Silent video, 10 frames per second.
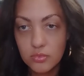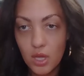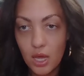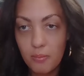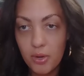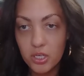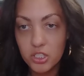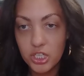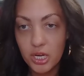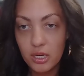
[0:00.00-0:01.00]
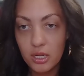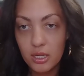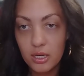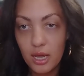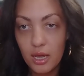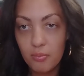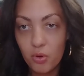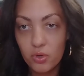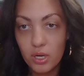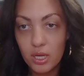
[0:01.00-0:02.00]
Hey, Mary Shannon. Hey,
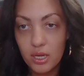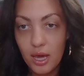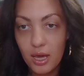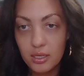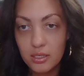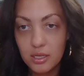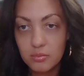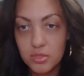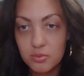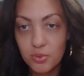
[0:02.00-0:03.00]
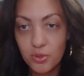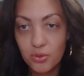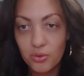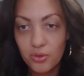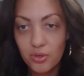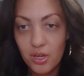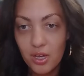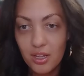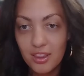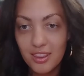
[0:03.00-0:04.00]
Monique. Hey, Demps Boo.
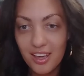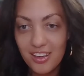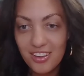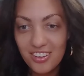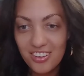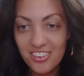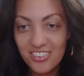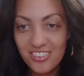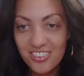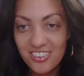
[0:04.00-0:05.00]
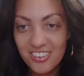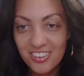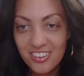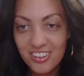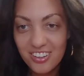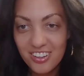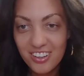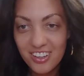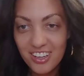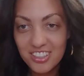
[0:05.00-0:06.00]
Thank you.
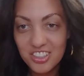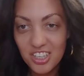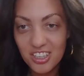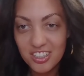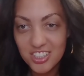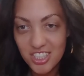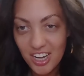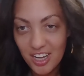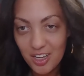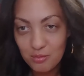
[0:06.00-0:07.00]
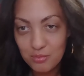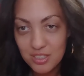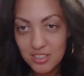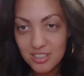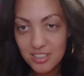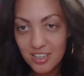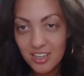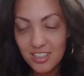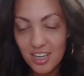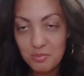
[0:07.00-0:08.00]
Angelica James.
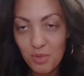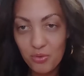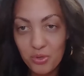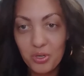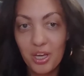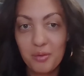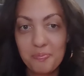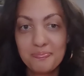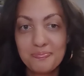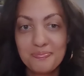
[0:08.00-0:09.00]
That's my real name.